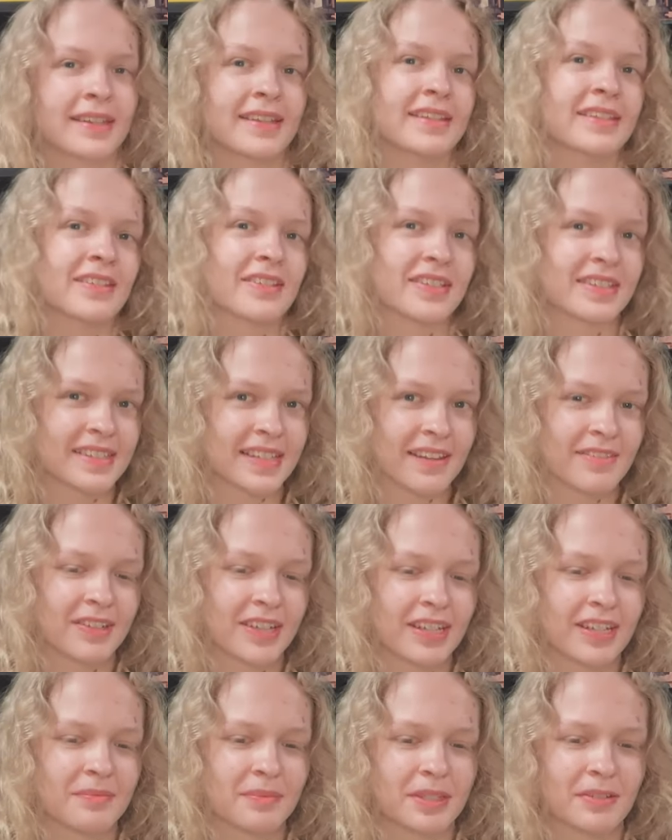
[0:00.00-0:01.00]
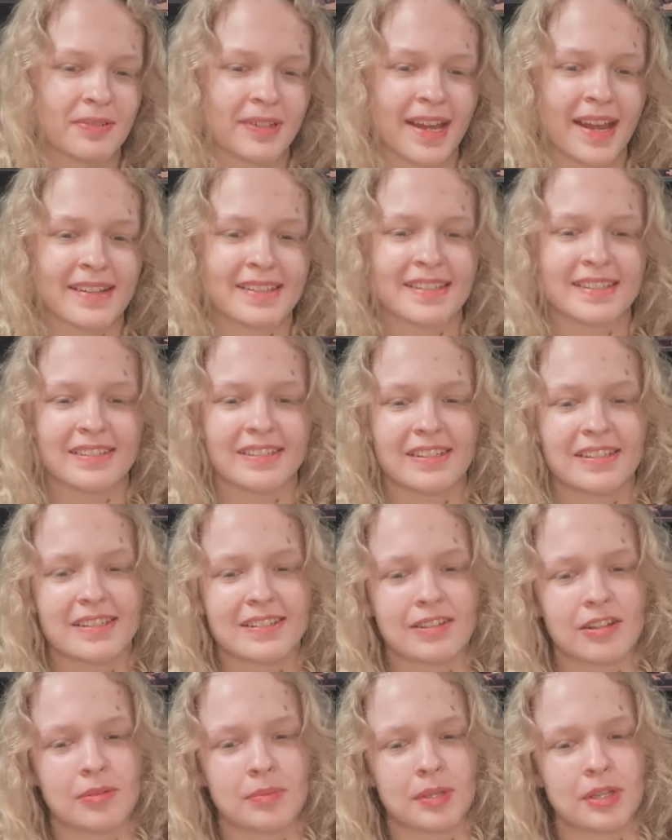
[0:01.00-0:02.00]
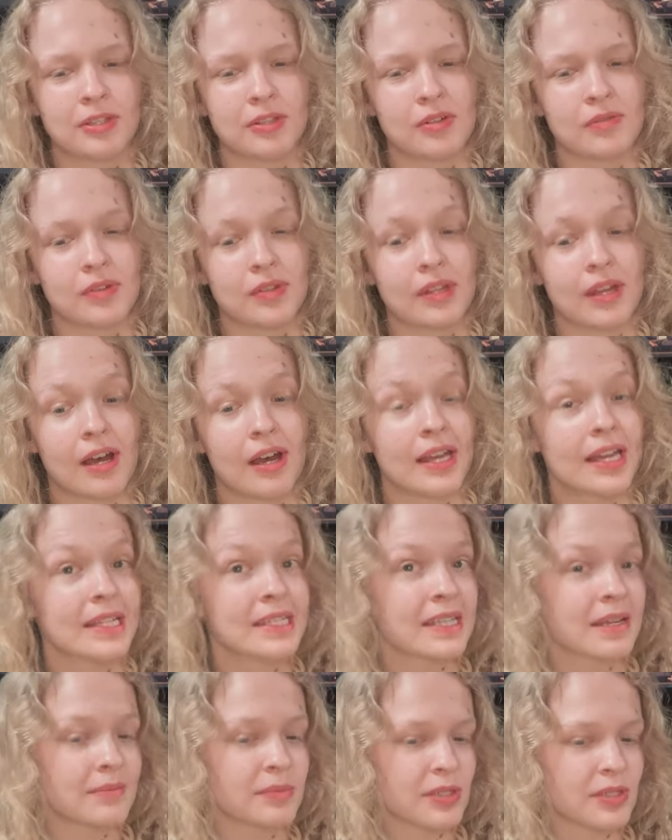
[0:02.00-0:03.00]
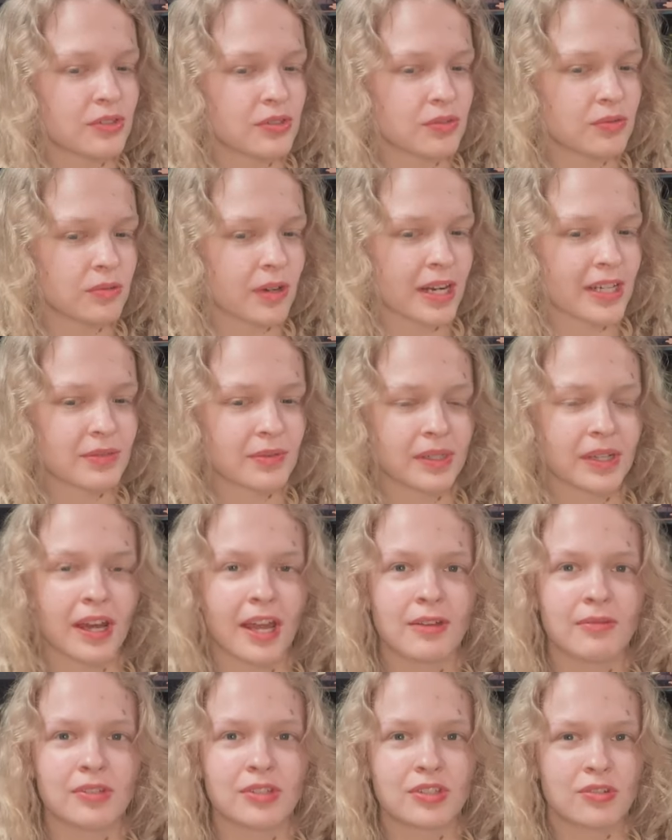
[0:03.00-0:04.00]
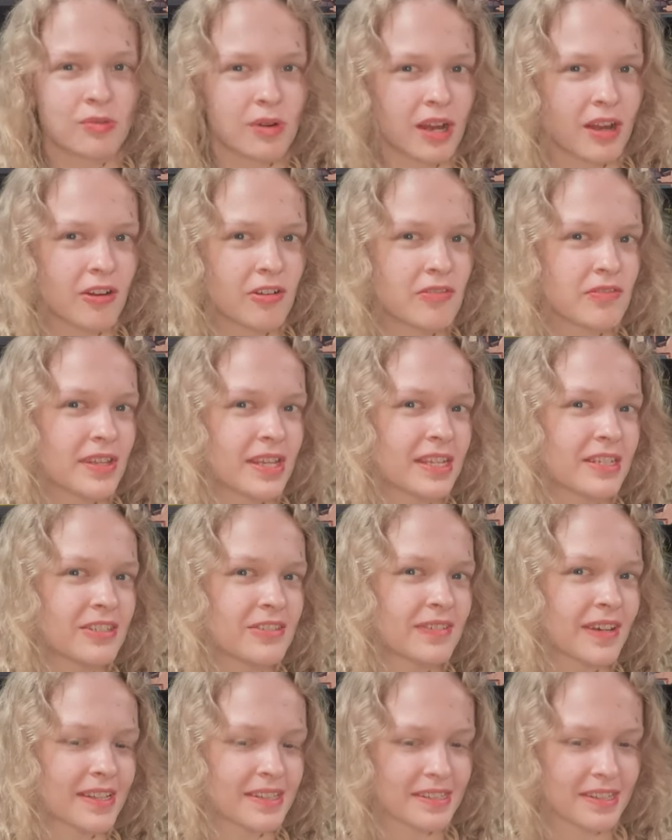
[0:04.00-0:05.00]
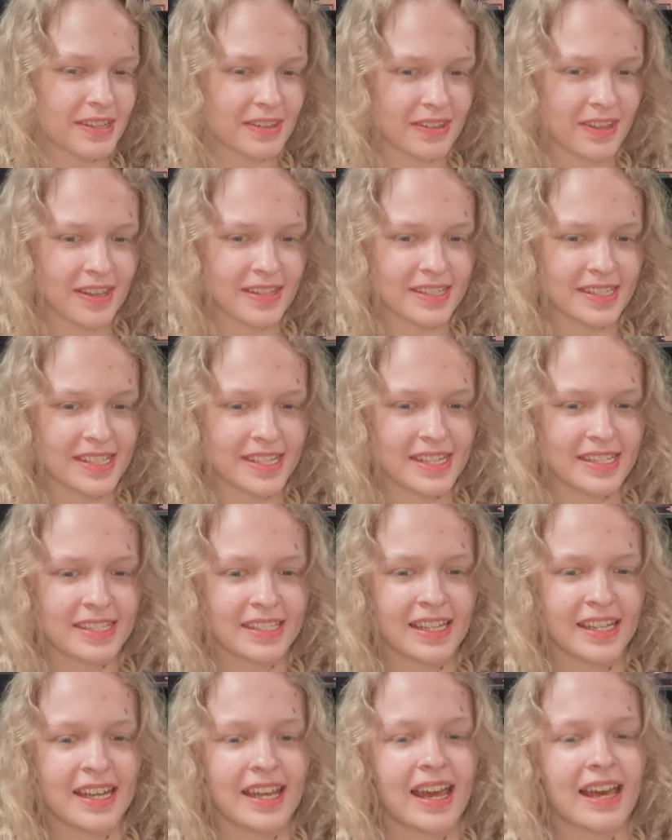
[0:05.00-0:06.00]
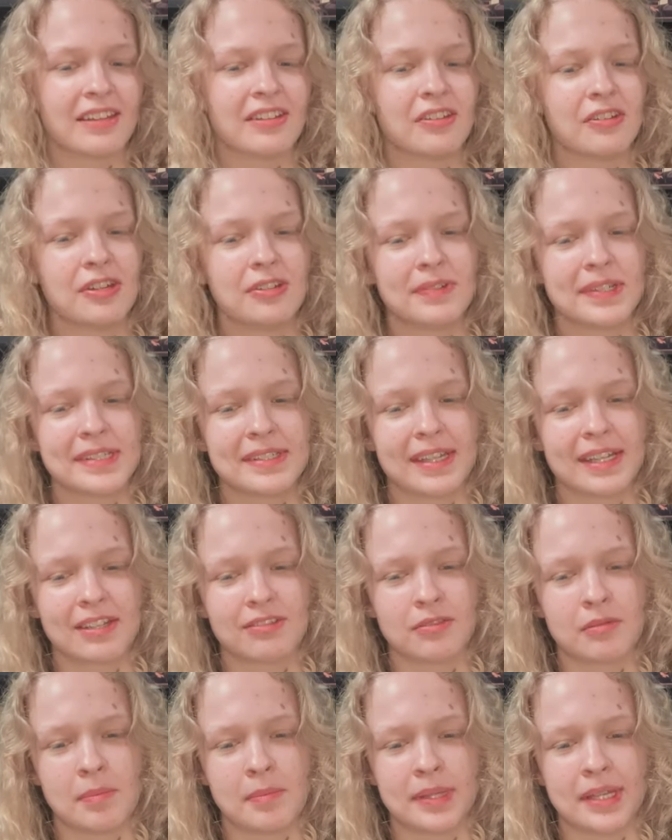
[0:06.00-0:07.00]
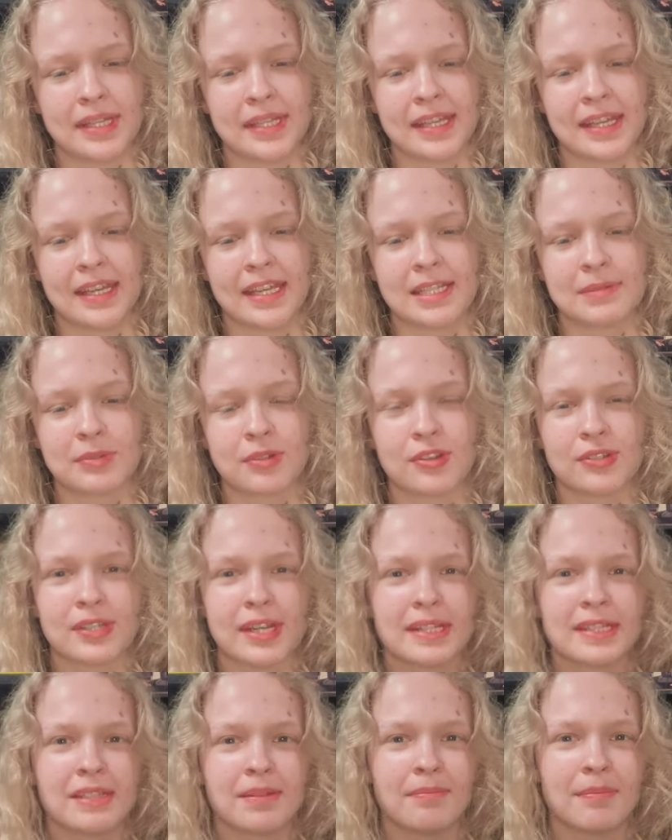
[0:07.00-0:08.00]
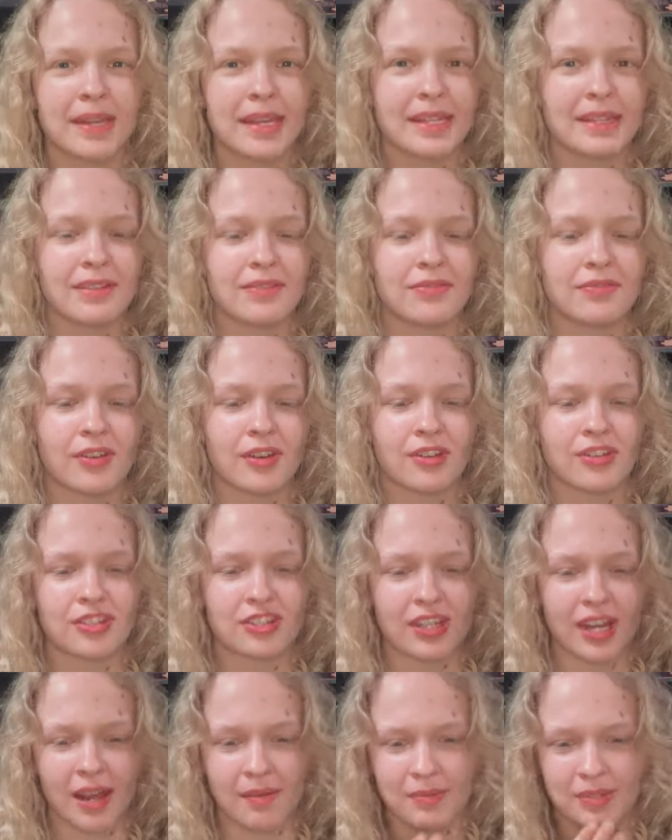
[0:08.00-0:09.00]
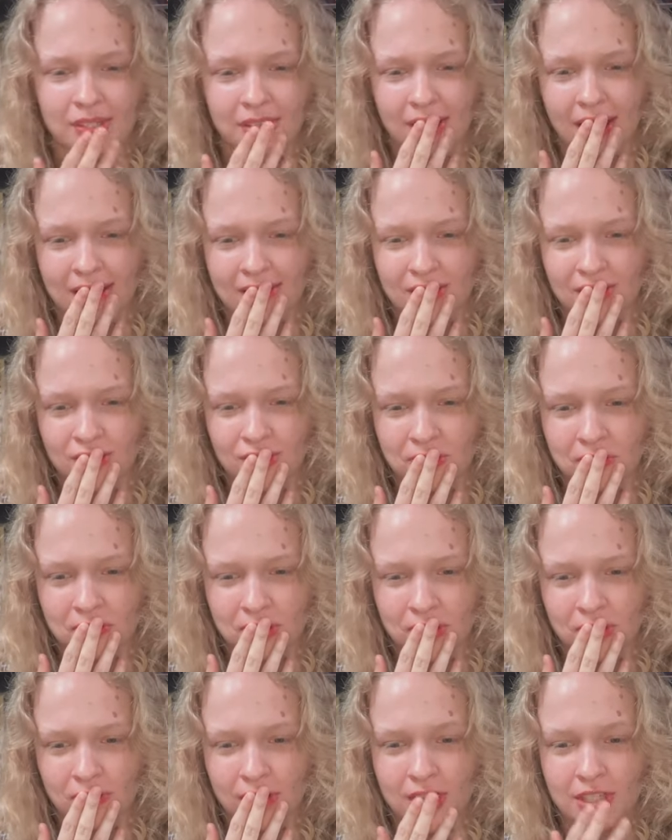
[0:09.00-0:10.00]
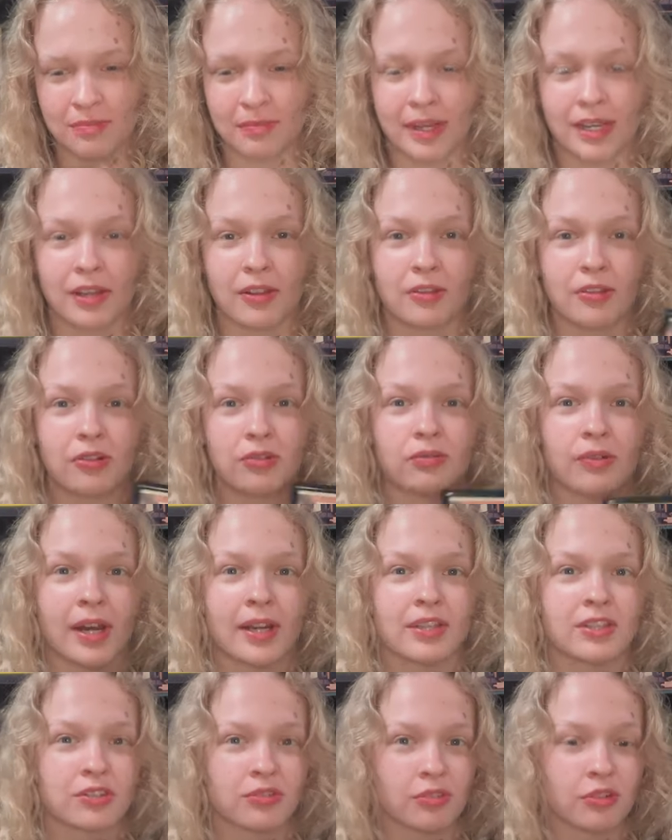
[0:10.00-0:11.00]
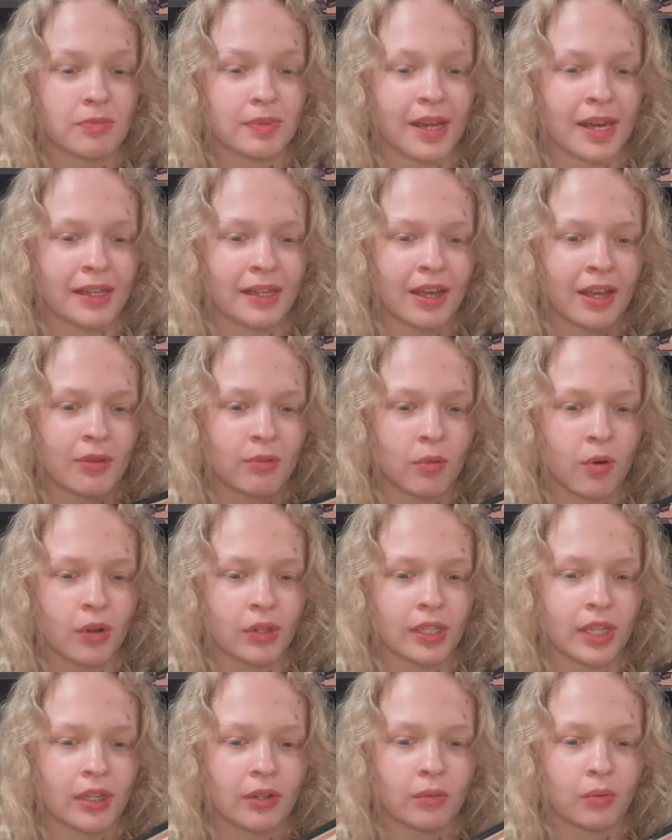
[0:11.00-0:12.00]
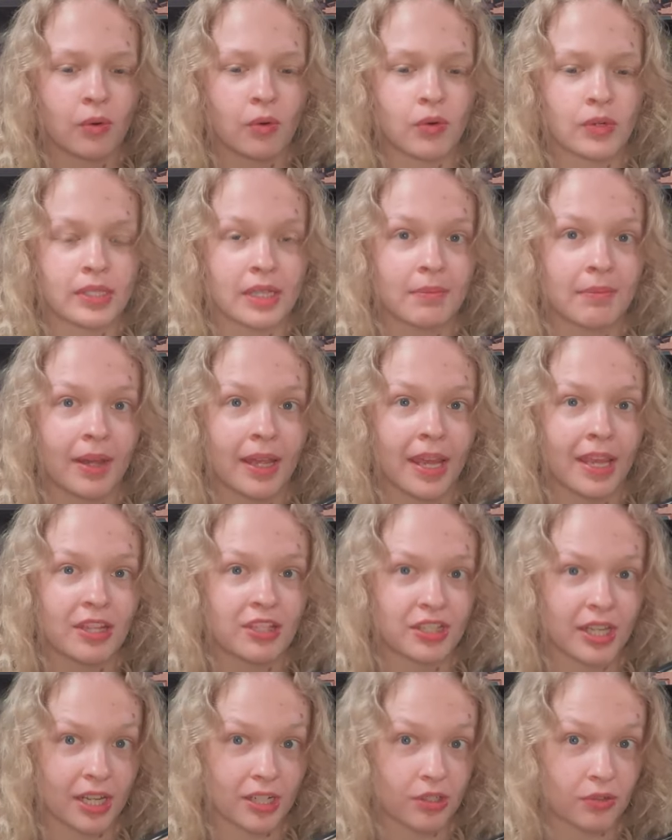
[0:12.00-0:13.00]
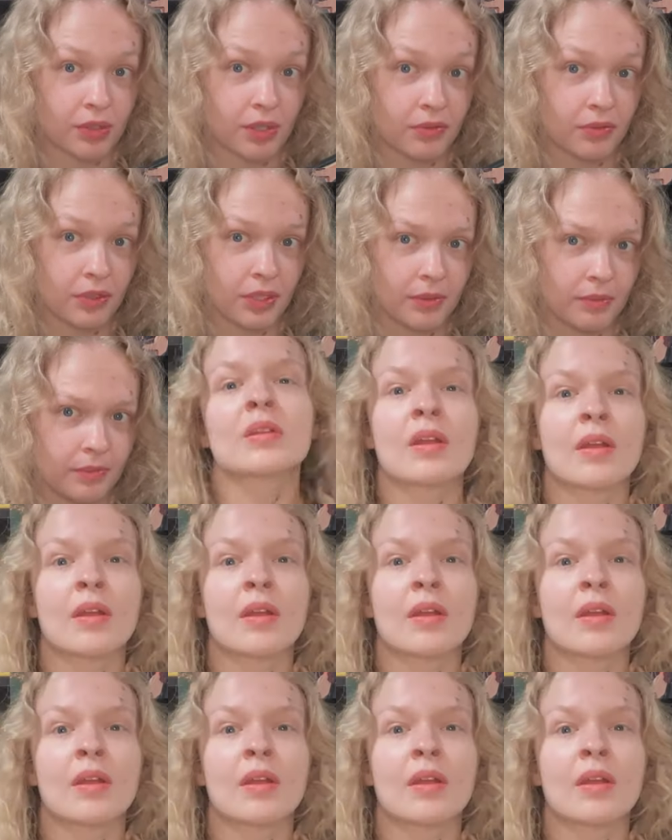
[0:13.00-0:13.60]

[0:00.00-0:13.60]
So today we're going to be reacting to the dystopian novel that I attempted to write when I was twelve in two thousand thirteen, and the only reason I can remember the year is because I submitted the first chapter as a short story to my local writers group and I won an award in my age category for it.